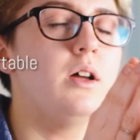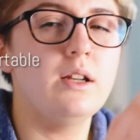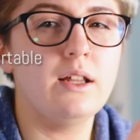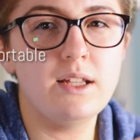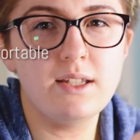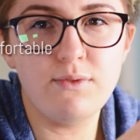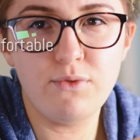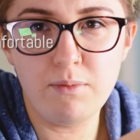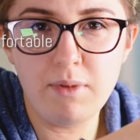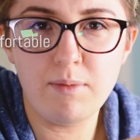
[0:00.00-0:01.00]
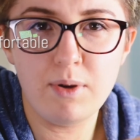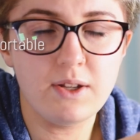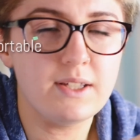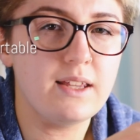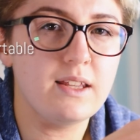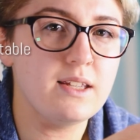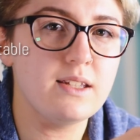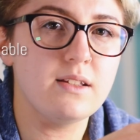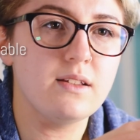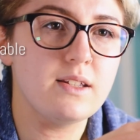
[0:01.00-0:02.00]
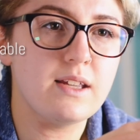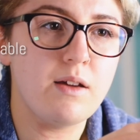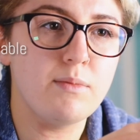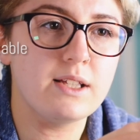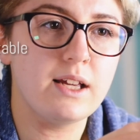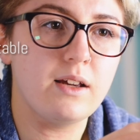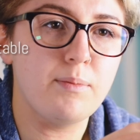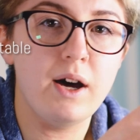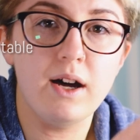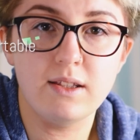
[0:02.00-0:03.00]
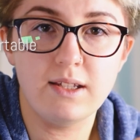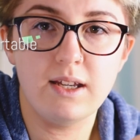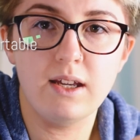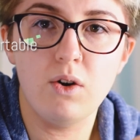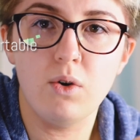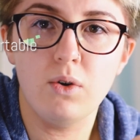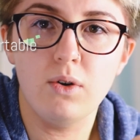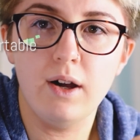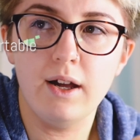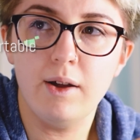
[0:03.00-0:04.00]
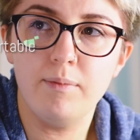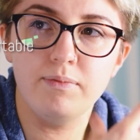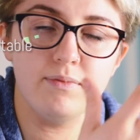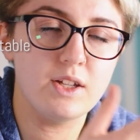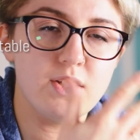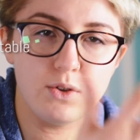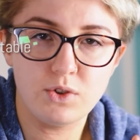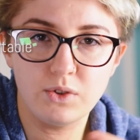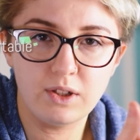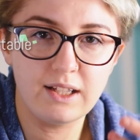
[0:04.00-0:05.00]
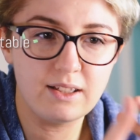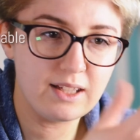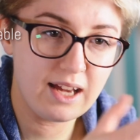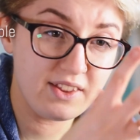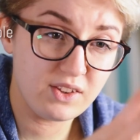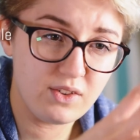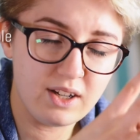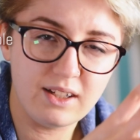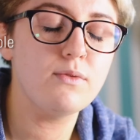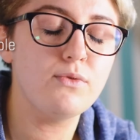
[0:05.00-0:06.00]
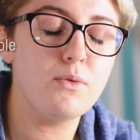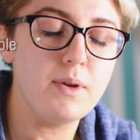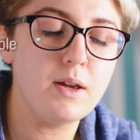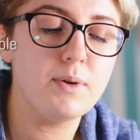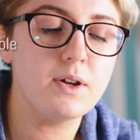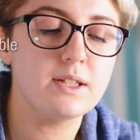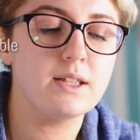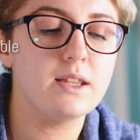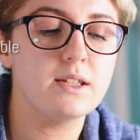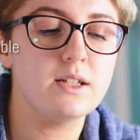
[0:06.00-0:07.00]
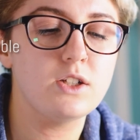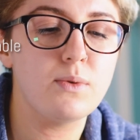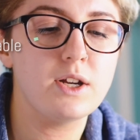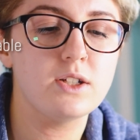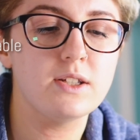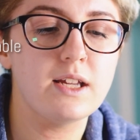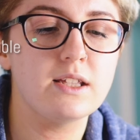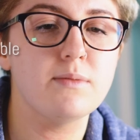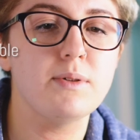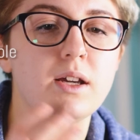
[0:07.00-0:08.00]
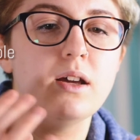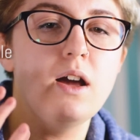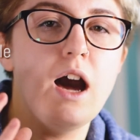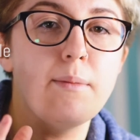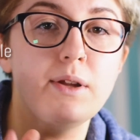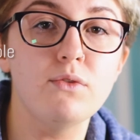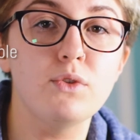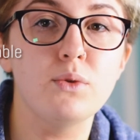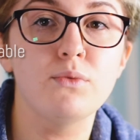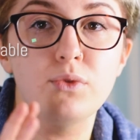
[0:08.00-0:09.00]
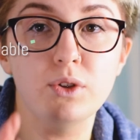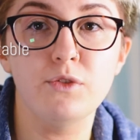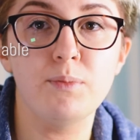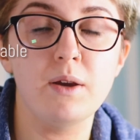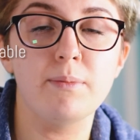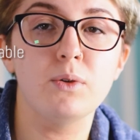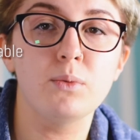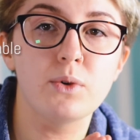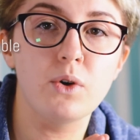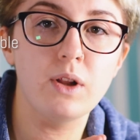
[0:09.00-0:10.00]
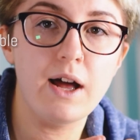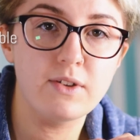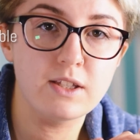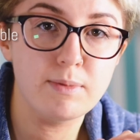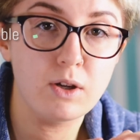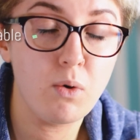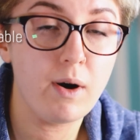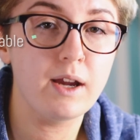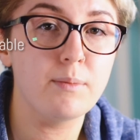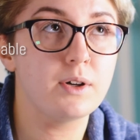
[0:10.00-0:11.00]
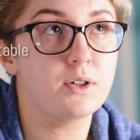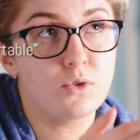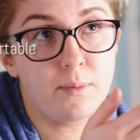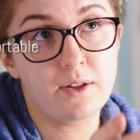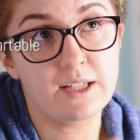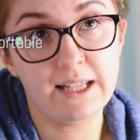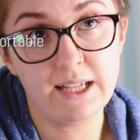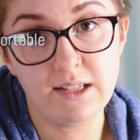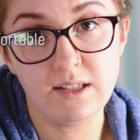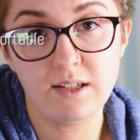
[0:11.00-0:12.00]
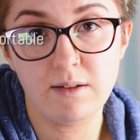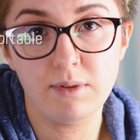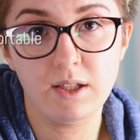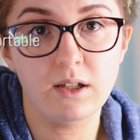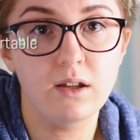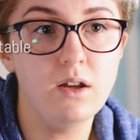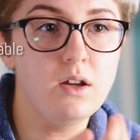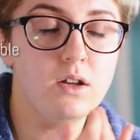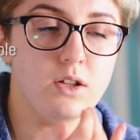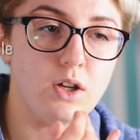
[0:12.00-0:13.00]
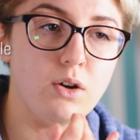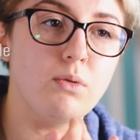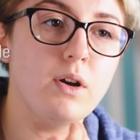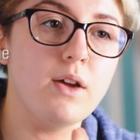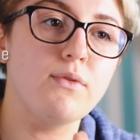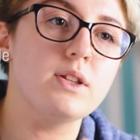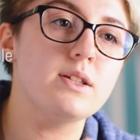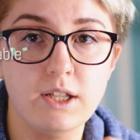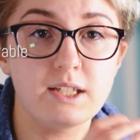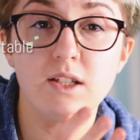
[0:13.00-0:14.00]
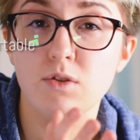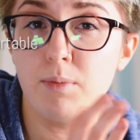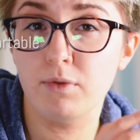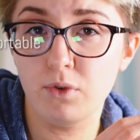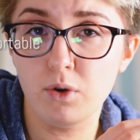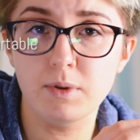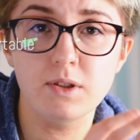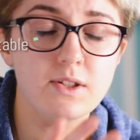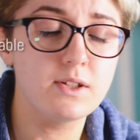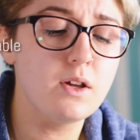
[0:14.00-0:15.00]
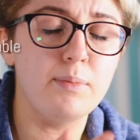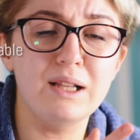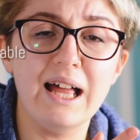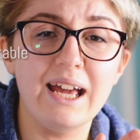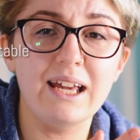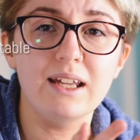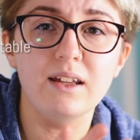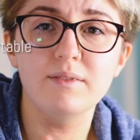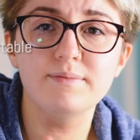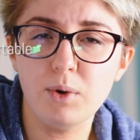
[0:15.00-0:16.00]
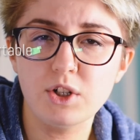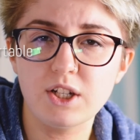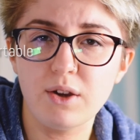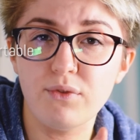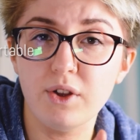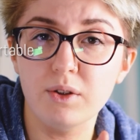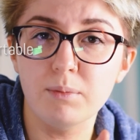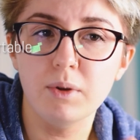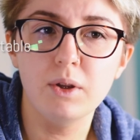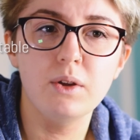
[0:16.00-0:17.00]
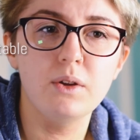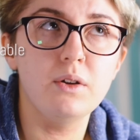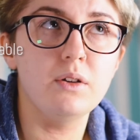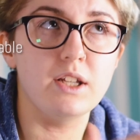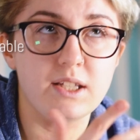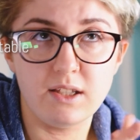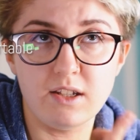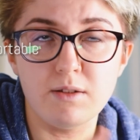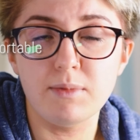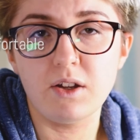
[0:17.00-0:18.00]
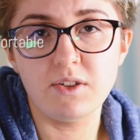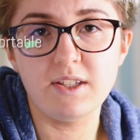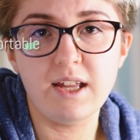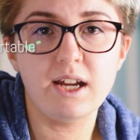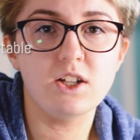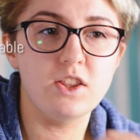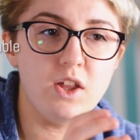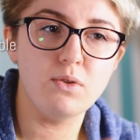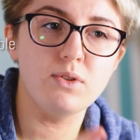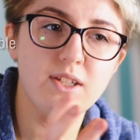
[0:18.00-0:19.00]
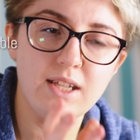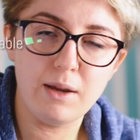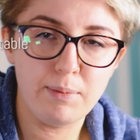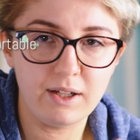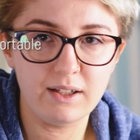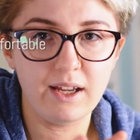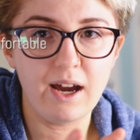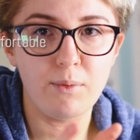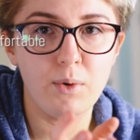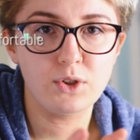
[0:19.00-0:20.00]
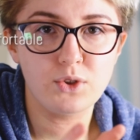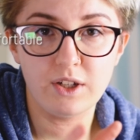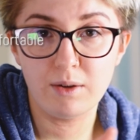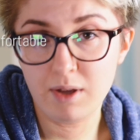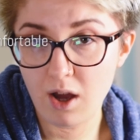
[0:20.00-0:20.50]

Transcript: Now this, for me personally, this isn't the same as like a party or a social gathering. For me personally, the situations tend to be, I'm in a room full of people, we're all having to be quiet because we're about to listen to something. So if it's listening to a performance, play, watching a film, listening to somebody on stage, those typically are what trigger me